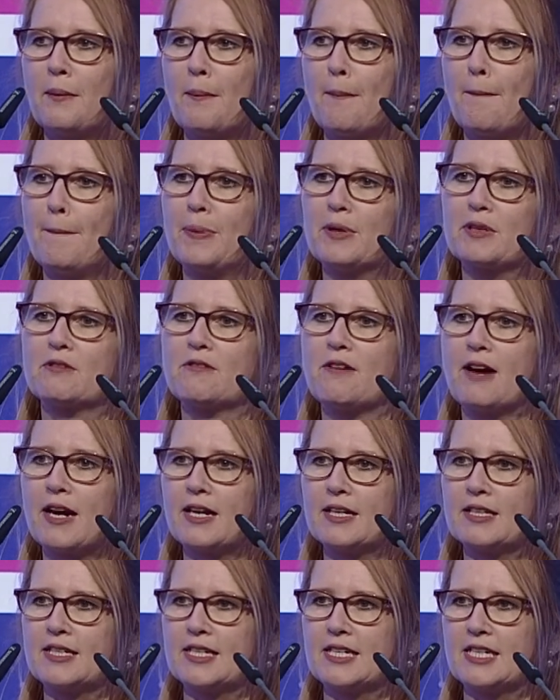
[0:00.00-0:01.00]
But a
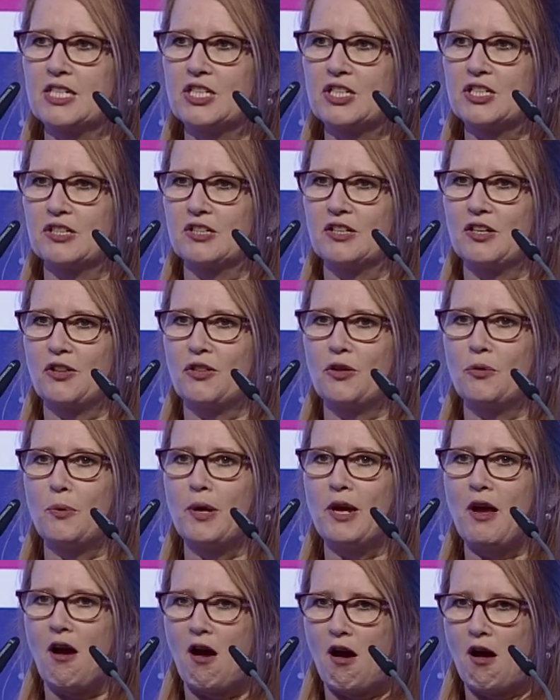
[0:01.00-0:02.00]
recognition that
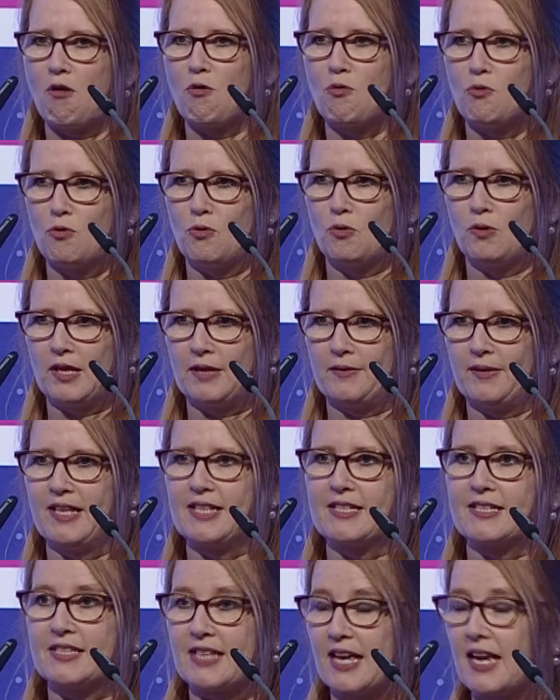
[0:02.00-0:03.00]
we are all,
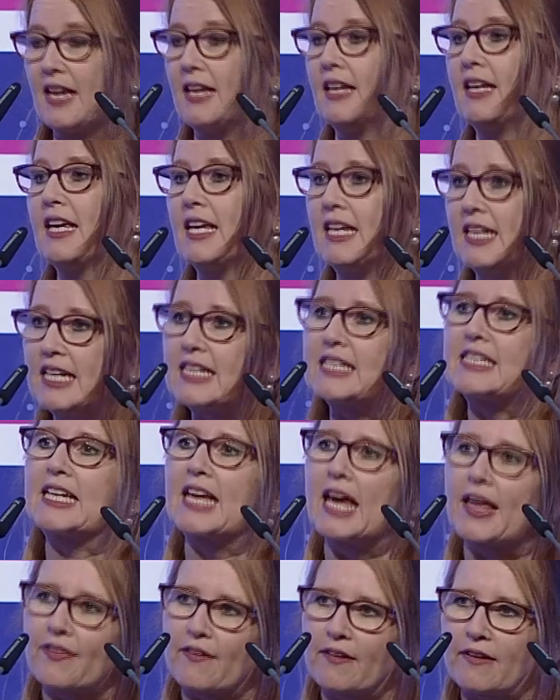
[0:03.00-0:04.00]
let's say, in it
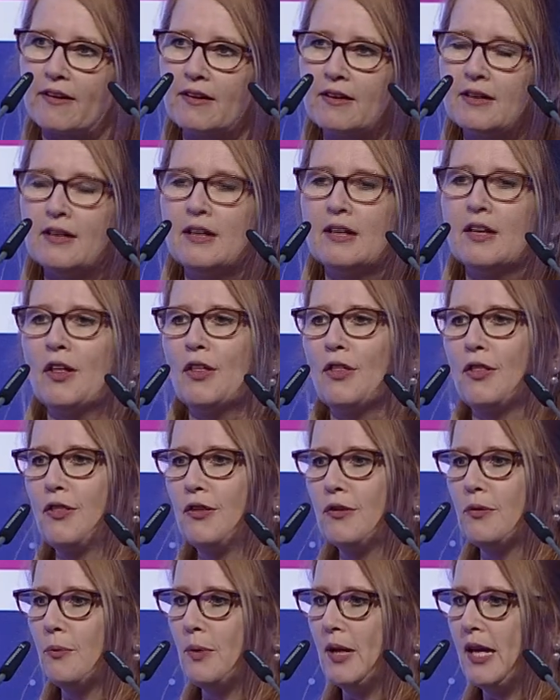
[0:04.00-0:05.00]
together,
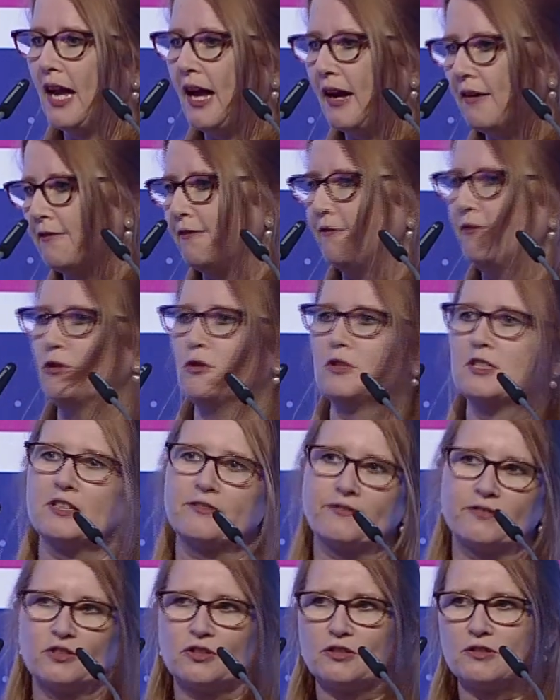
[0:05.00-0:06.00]
that we have four
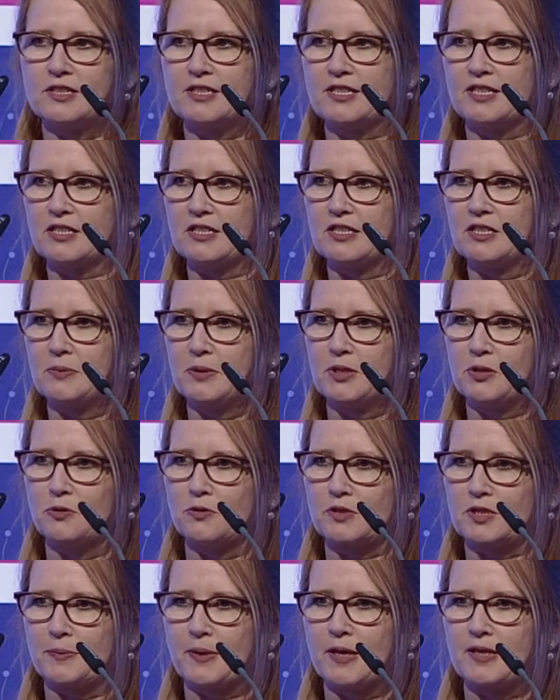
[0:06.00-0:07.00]
different jurisdictions we
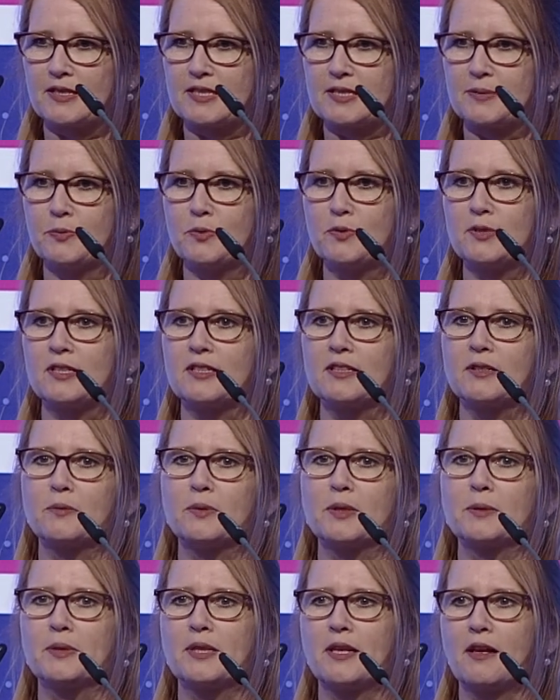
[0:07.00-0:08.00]
talked about this morning, that
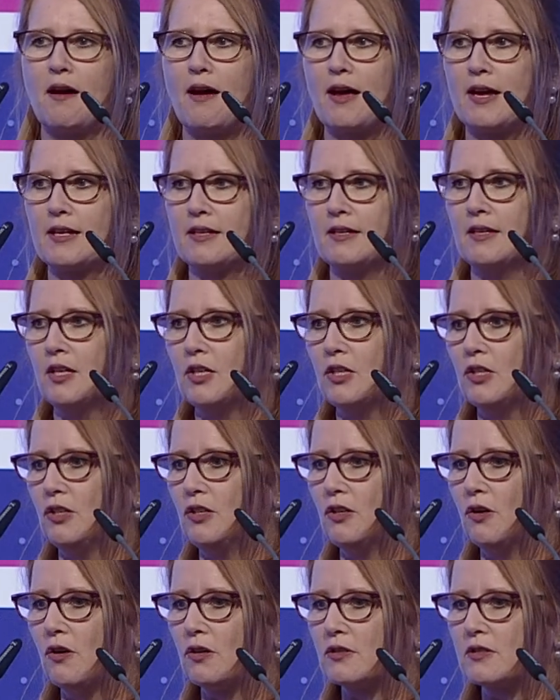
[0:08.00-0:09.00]
we would like
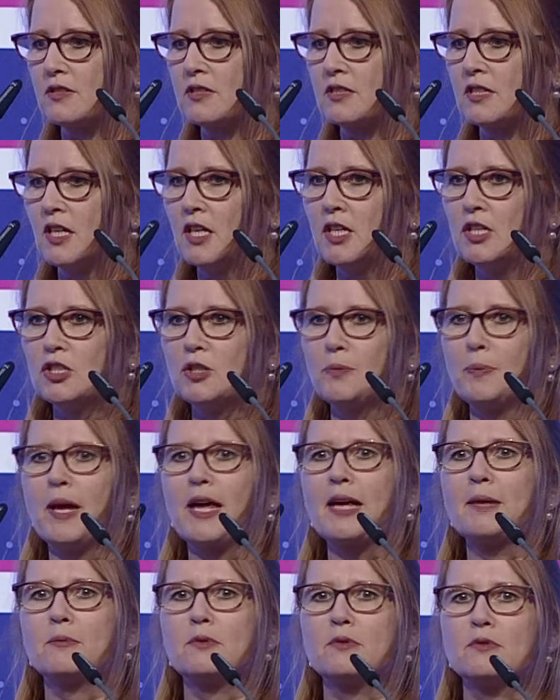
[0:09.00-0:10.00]
yachts to be
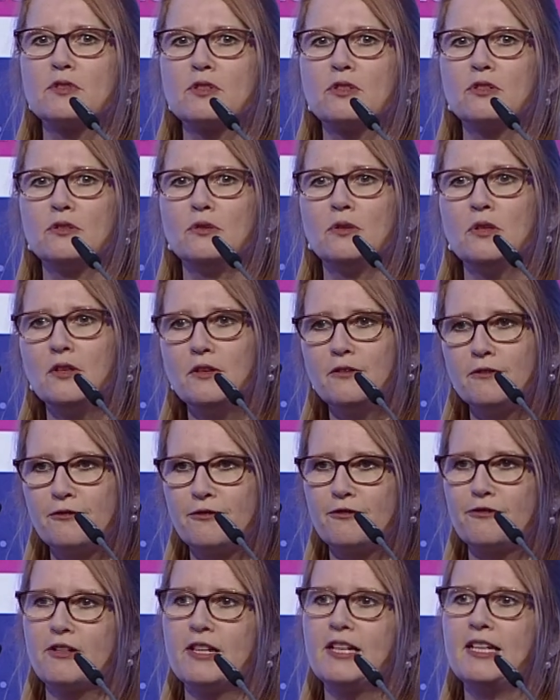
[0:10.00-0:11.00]
able to
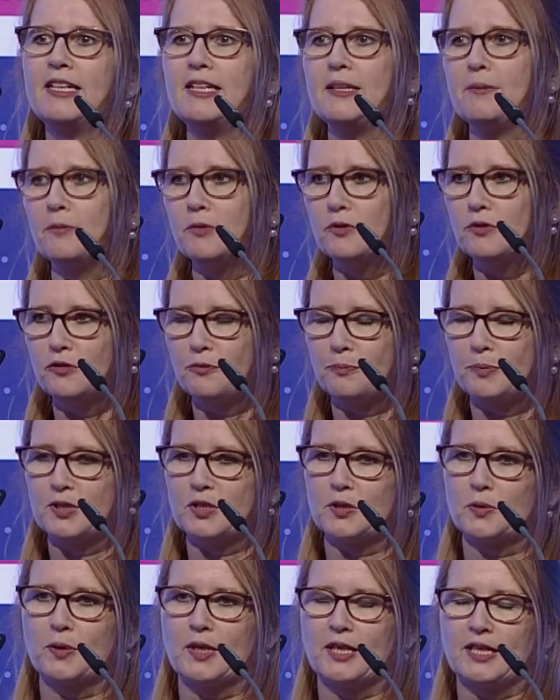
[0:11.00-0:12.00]
freely move
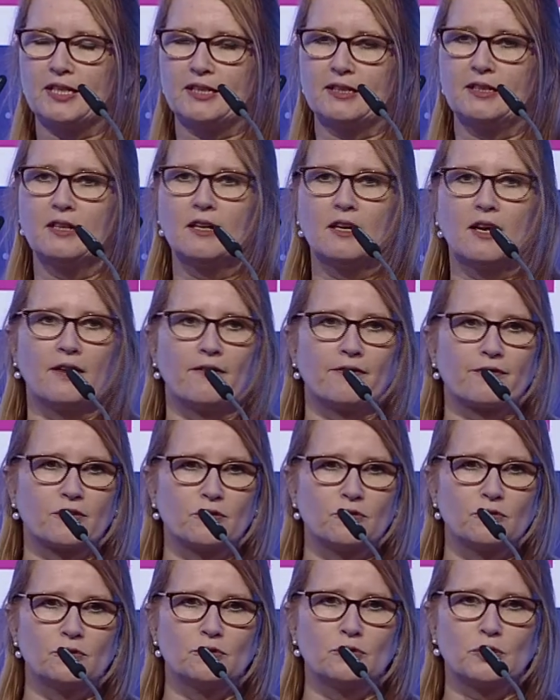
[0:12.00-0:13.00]
between.
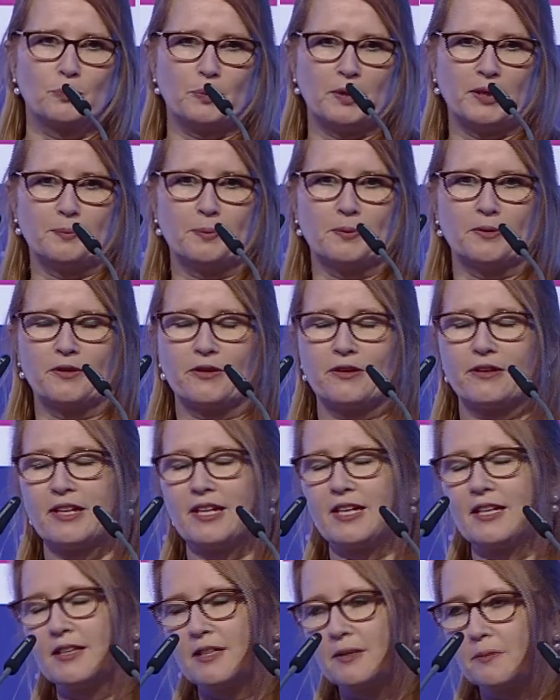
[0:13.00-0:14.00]
After all, the people that are
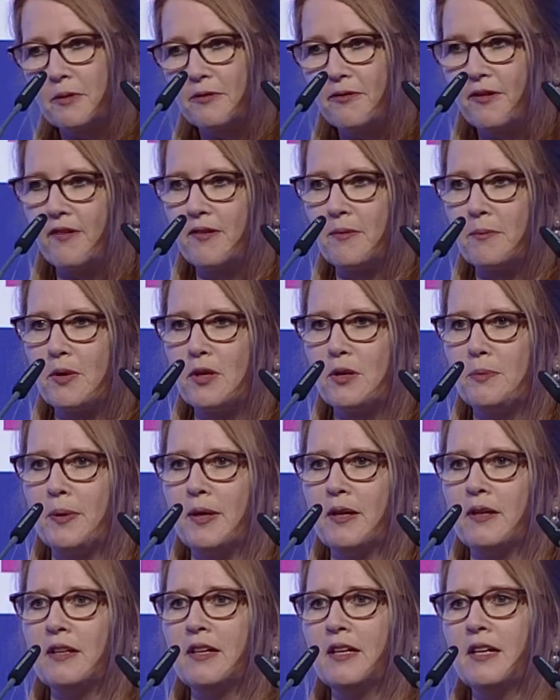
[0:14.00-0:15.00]
in them are very
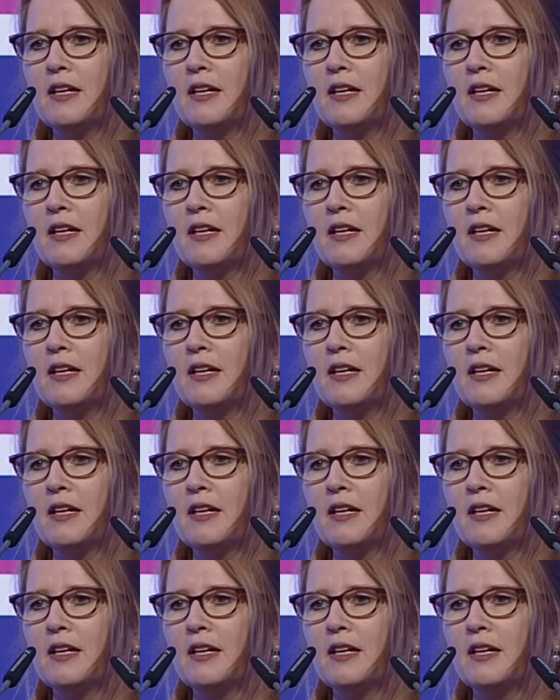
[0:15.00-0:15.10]
mobile